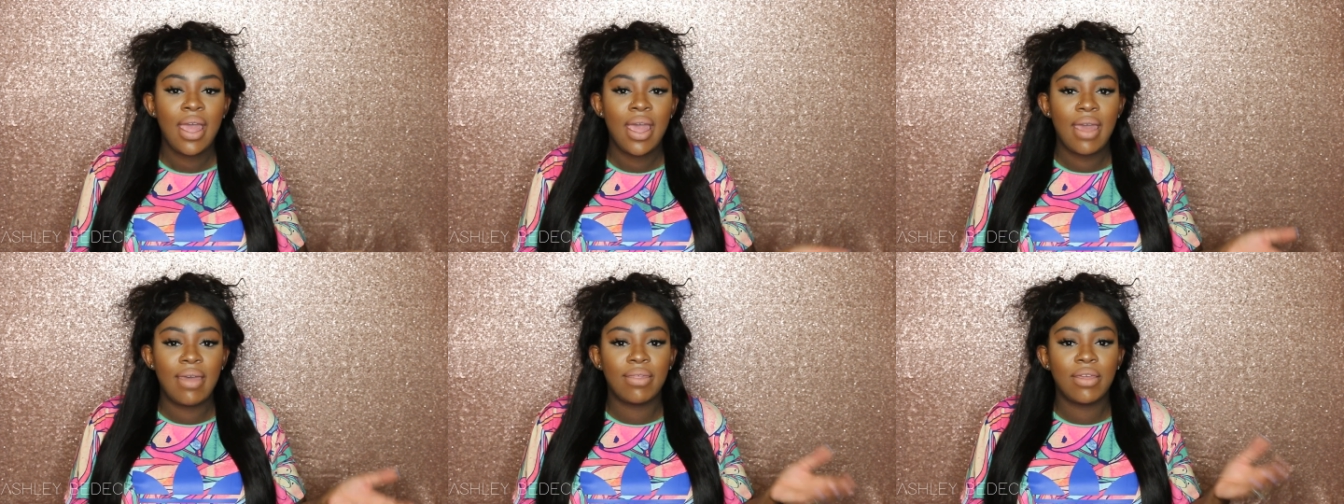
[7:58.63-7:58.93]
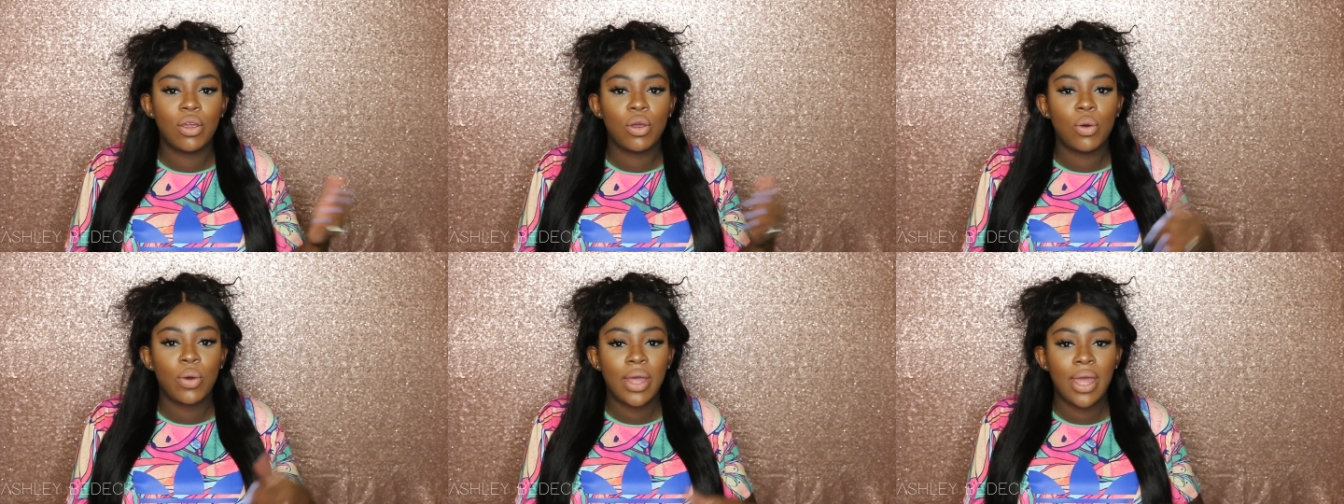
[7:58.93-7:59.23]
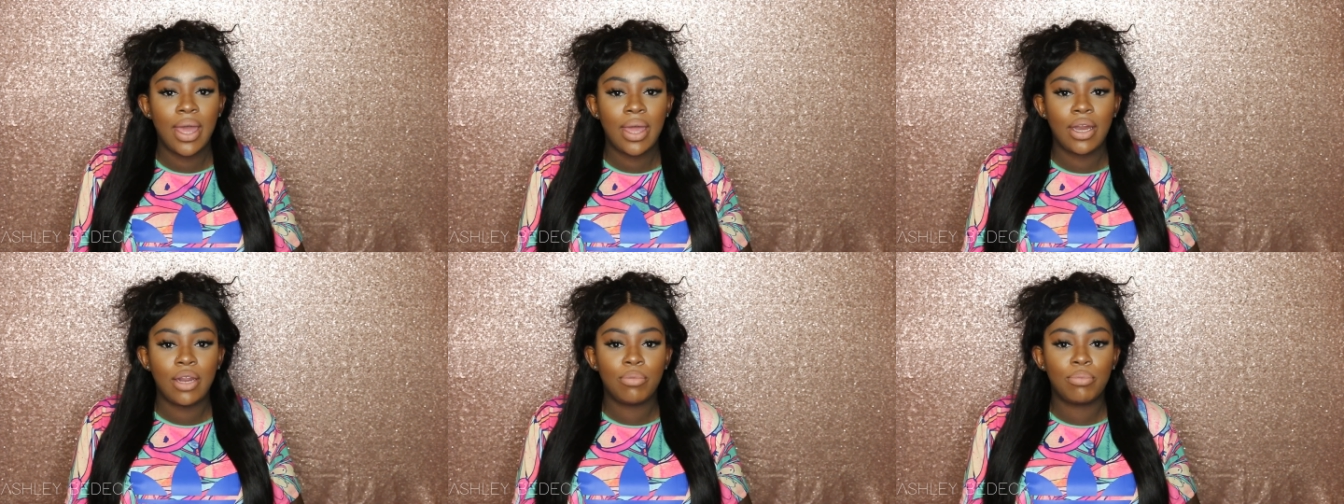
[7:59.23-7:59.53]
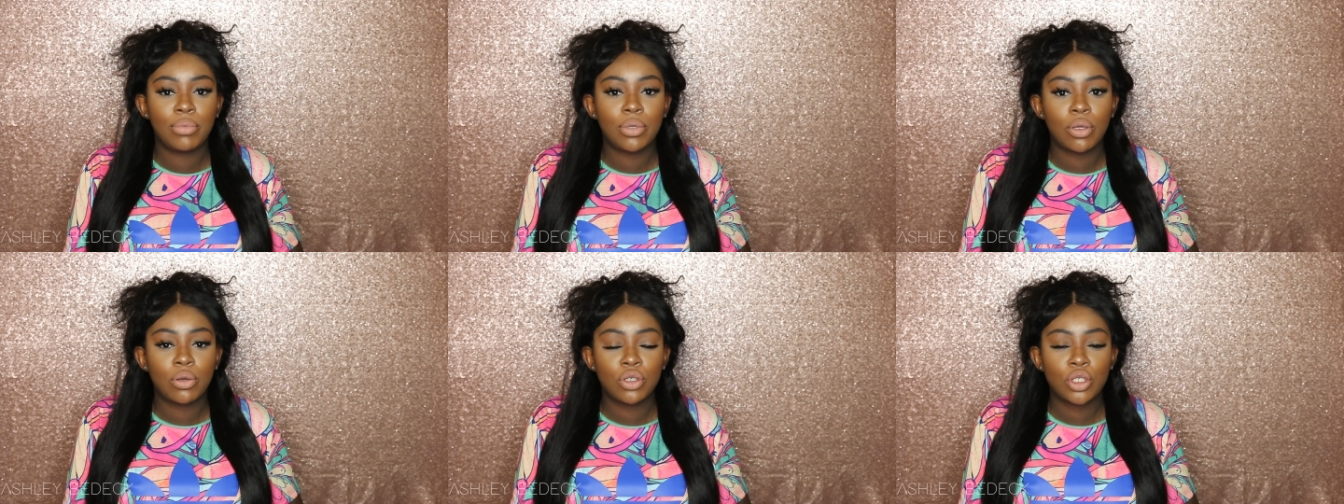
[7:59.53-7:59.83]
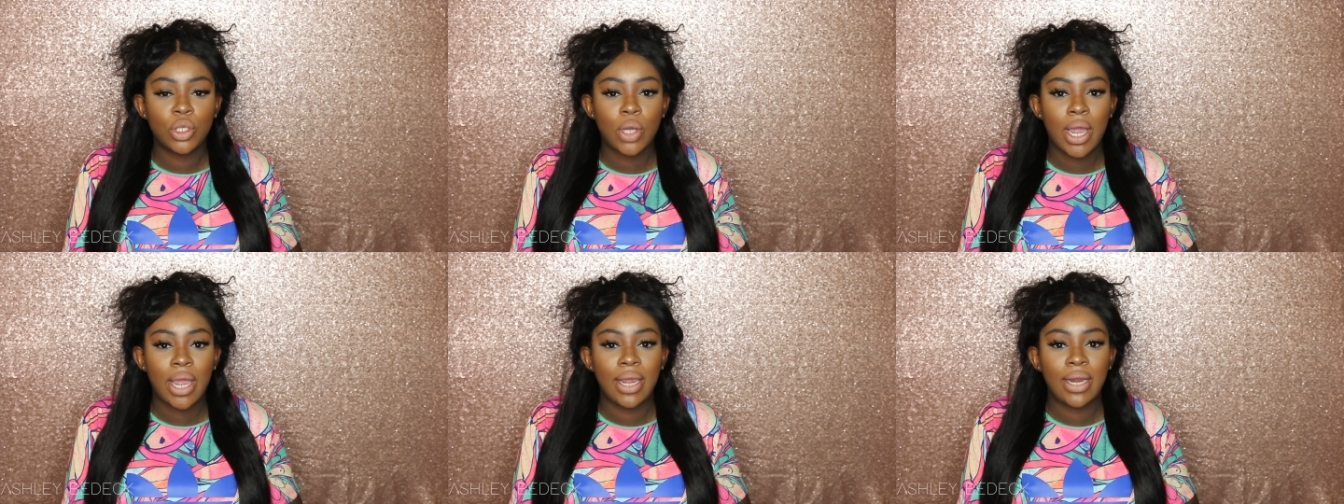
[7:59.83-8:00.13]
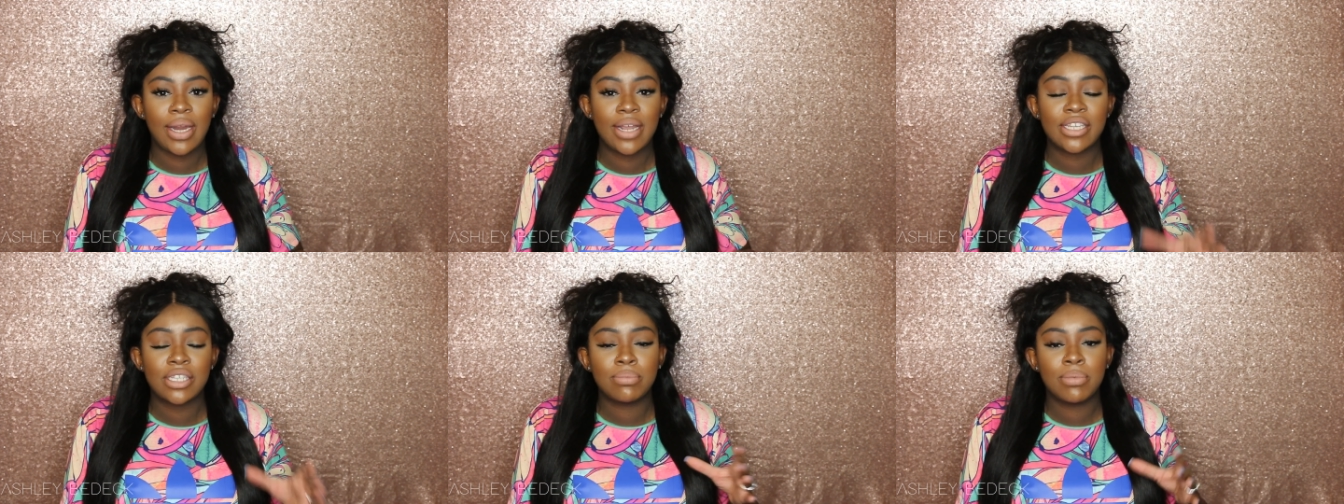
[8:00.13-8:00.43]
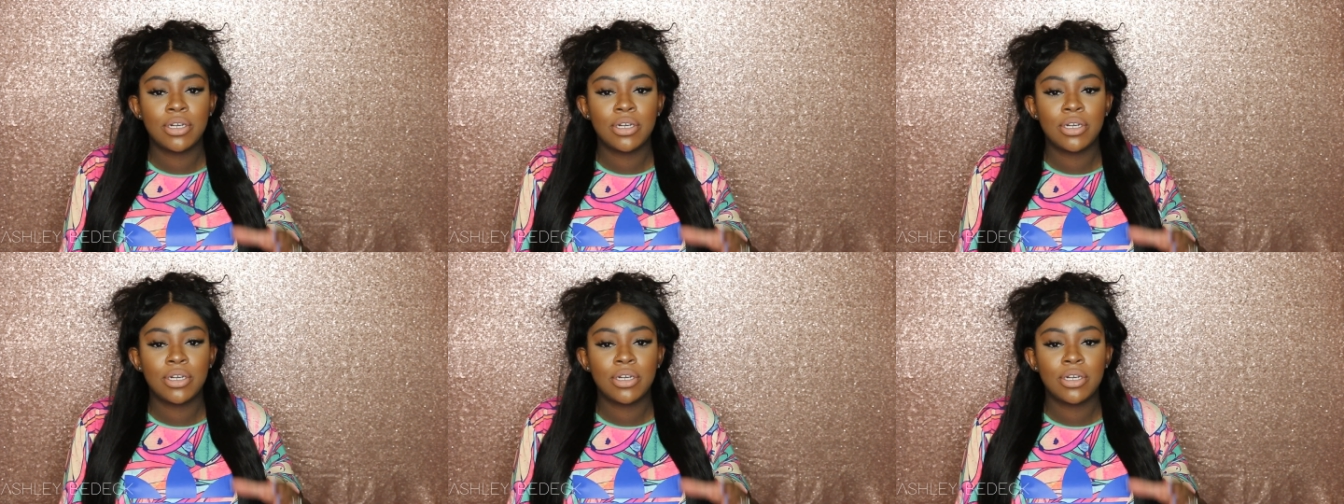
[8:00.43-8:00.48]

and then go ahead and blow dry it as